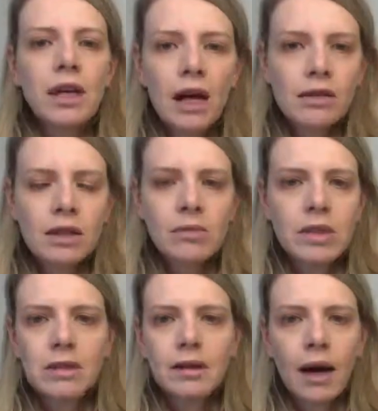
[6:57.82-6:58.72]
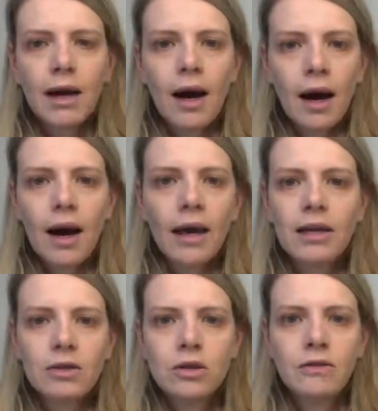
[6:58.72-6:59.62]
the calcium is sky high
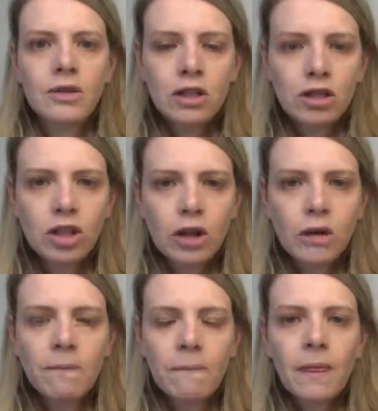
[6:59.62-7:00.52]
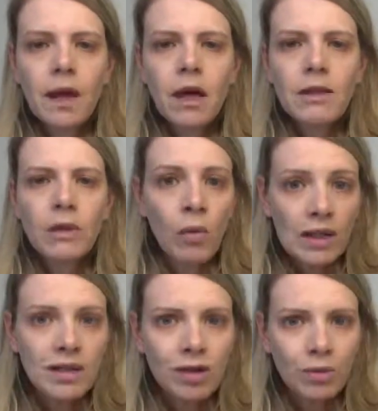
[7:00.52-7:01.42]
in your soft tissue, then
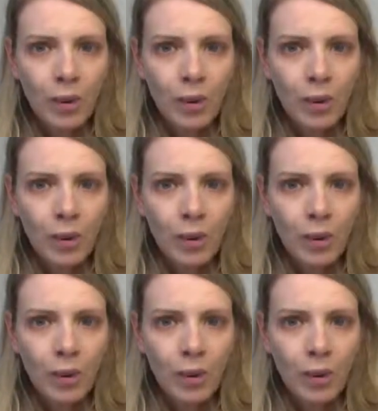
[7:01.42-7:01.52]
what's in your